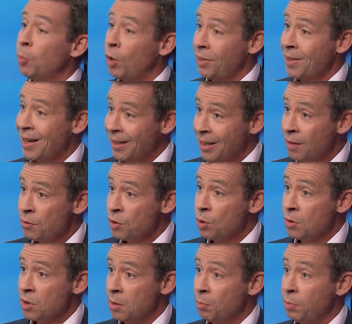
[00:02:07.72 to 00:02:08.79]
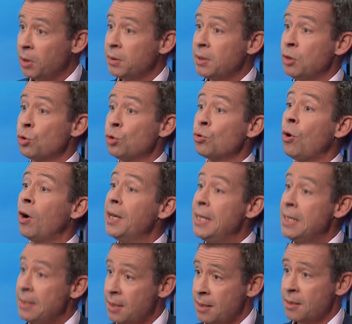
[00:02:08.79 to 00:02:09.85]
And what that gives you is the ability to draw
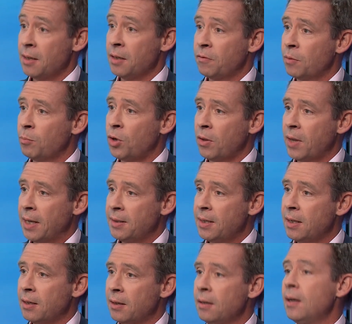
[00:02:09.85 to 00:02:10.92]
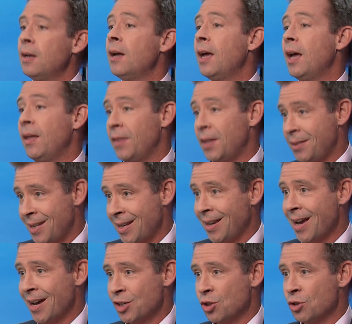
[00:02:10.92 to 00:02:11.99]
insight from all that data and then take
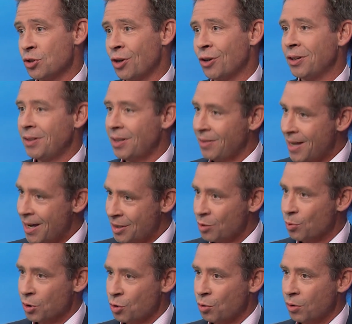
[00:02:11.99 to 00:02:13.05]
actions on it. And that's what's